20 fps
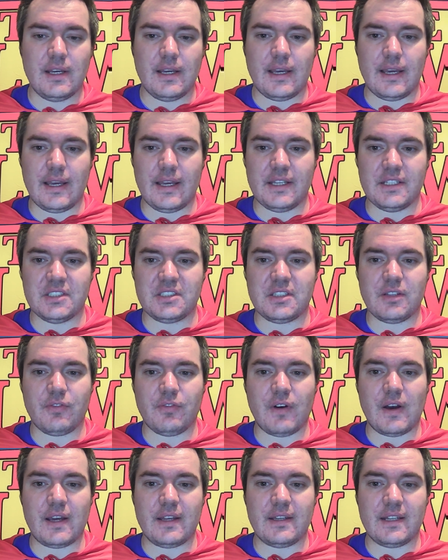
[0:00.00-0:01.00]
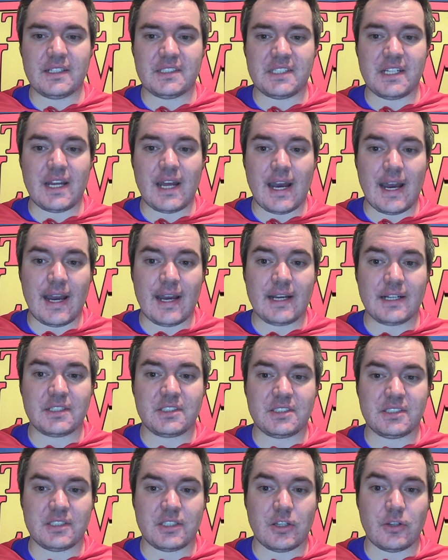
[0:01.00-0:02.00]
is defined as an act,
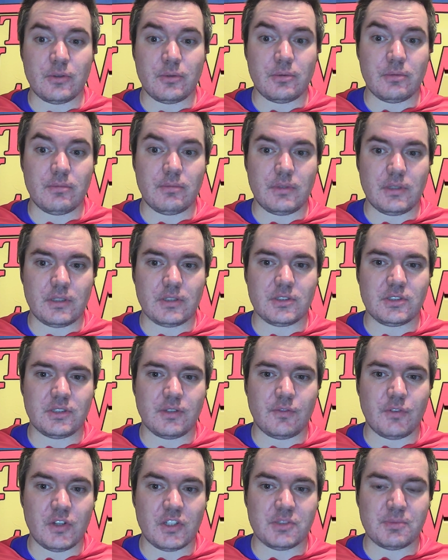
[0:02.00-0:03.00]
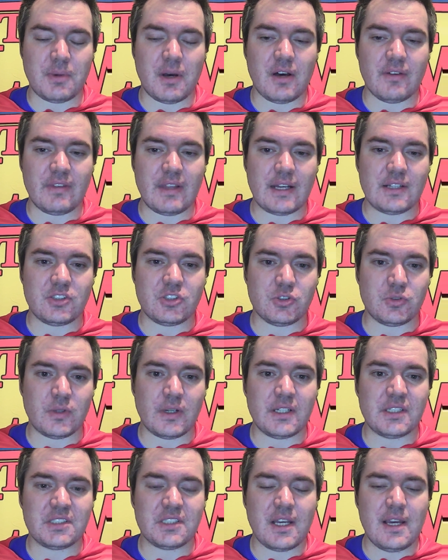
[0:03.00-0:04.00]
so that's the first part of the actus
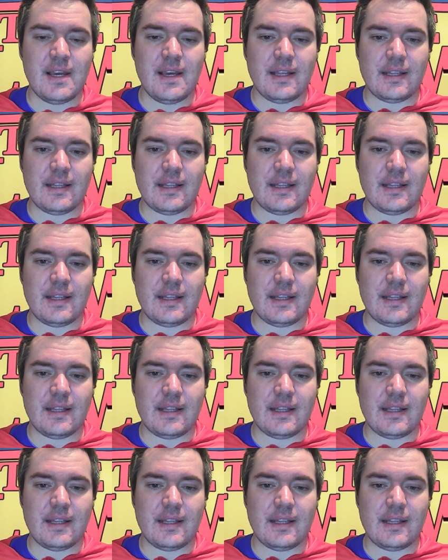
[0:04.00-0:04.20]
reus,